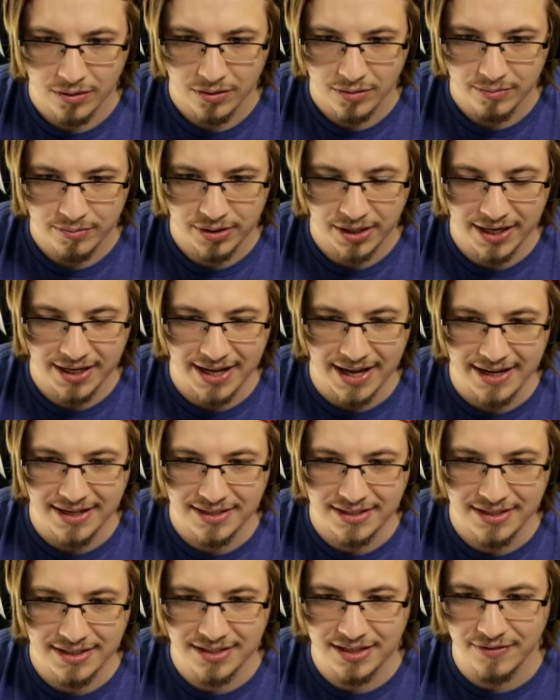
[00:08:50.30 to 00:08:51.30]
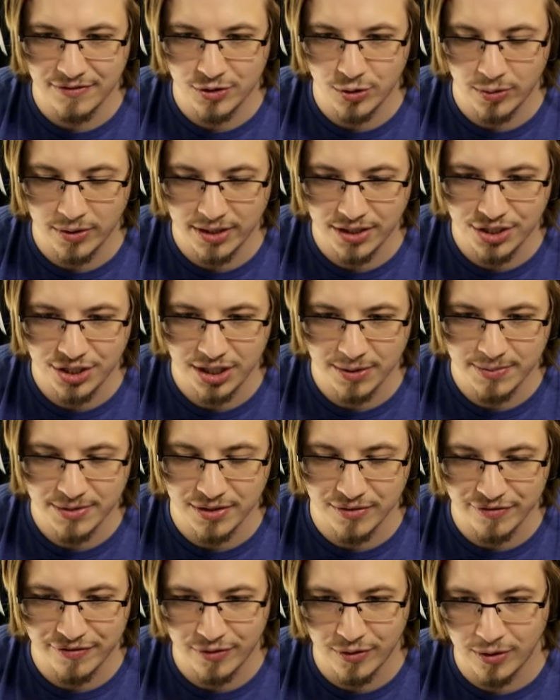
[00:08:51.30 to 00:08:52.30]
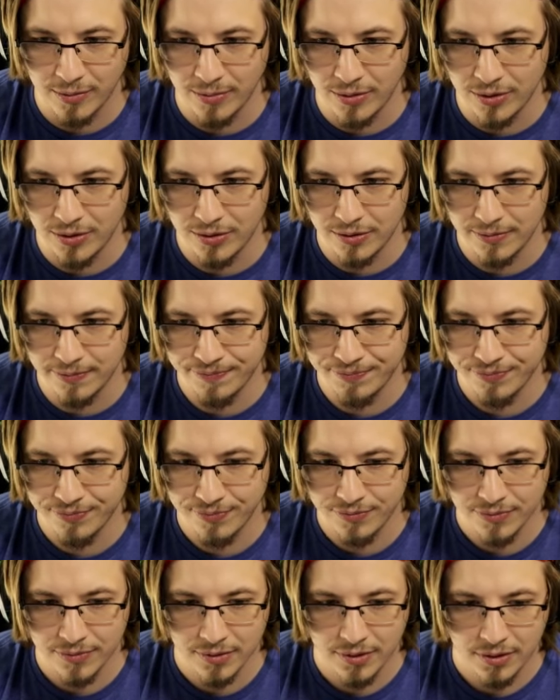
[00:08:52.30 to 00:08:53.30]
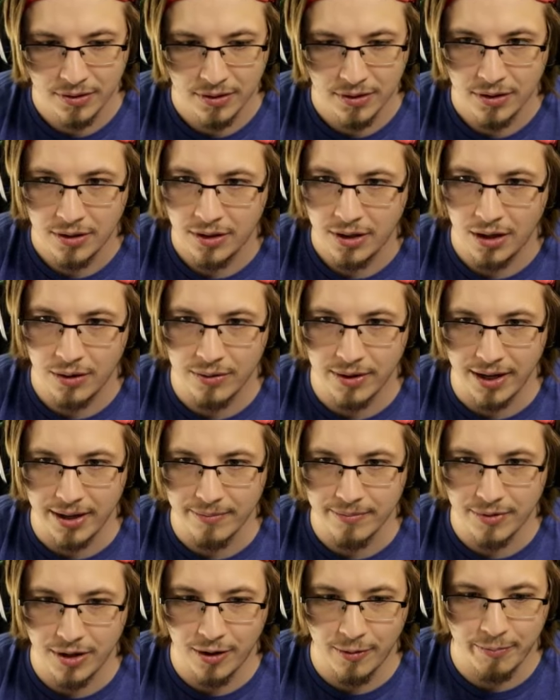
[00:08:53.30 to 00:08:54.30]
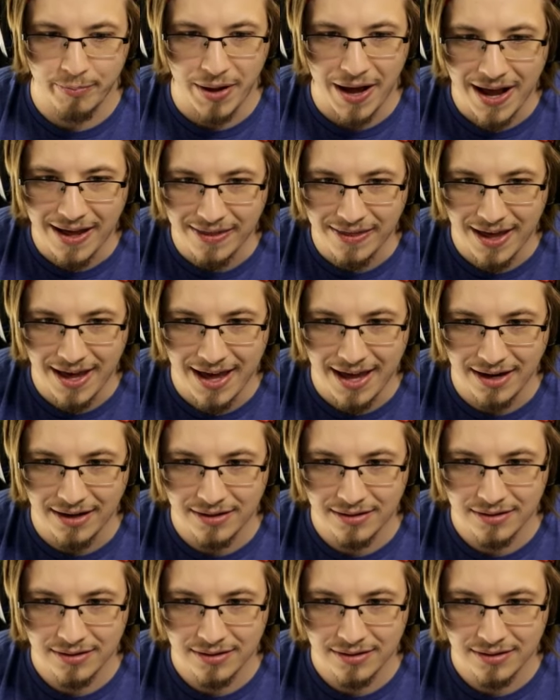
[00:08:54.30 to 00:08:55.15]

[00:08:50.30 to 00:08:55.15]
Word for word: Played aces, give 20 chips and 4 mult. Okay, I'll buy that.